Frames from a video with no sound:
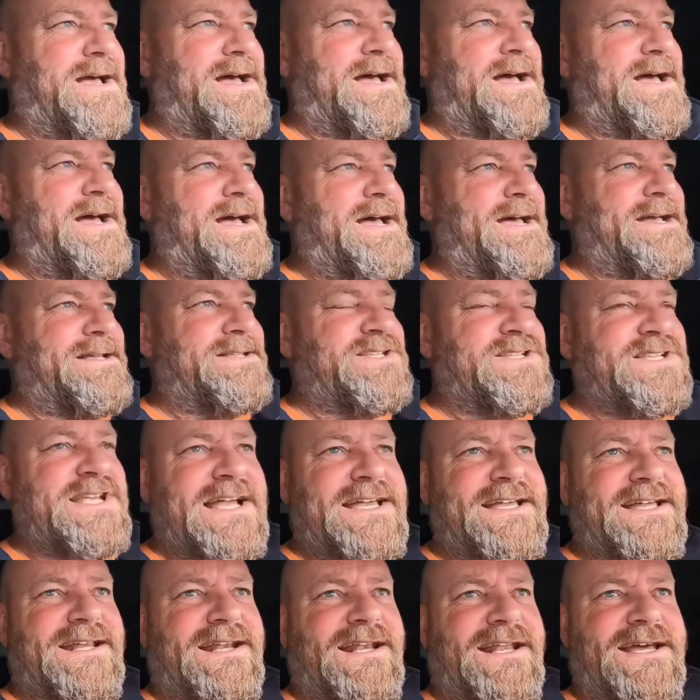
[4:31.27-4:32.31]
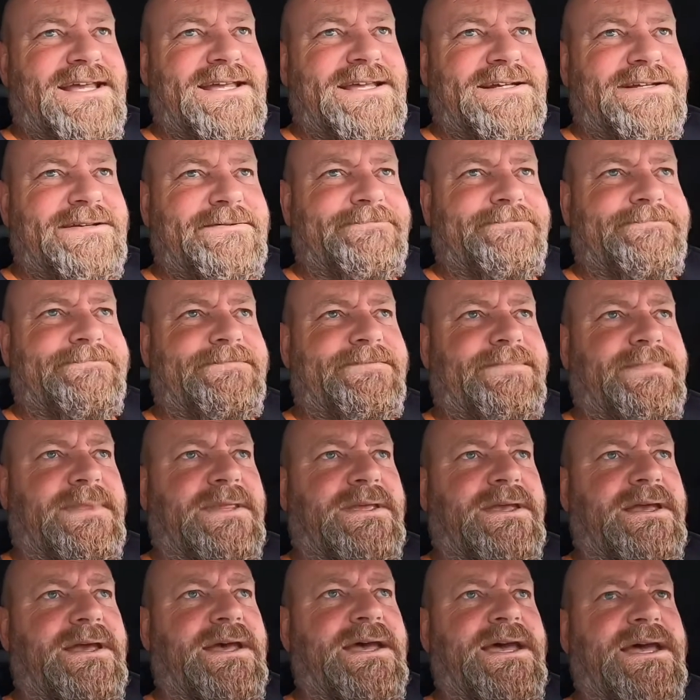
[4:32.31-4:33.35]
And secondly,
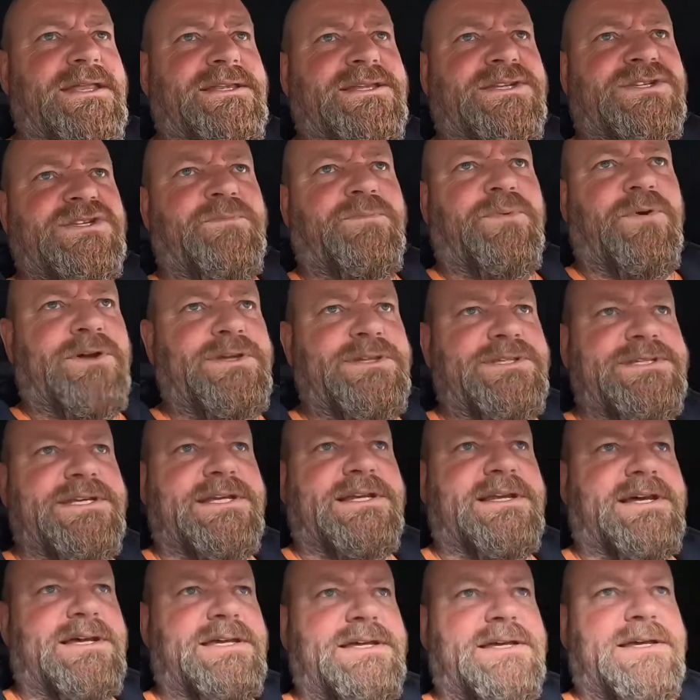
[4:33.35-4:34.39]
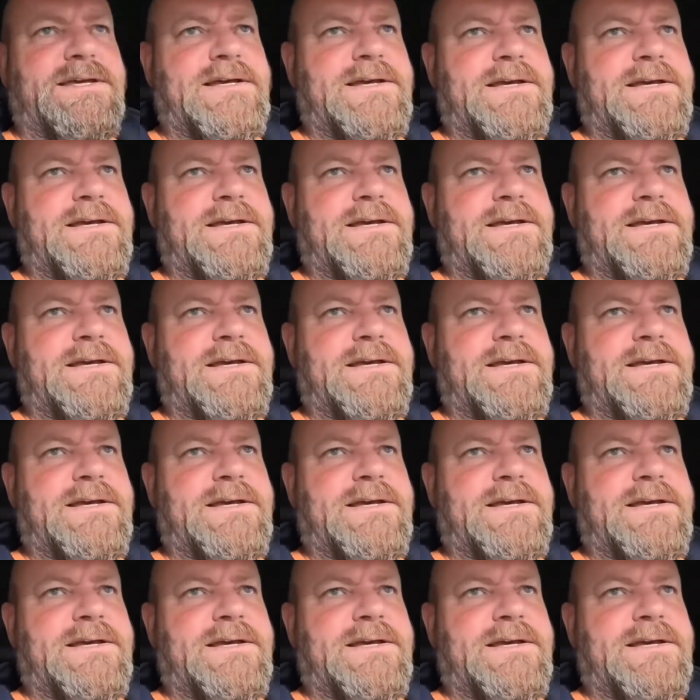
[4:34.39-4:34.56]
disappointingly,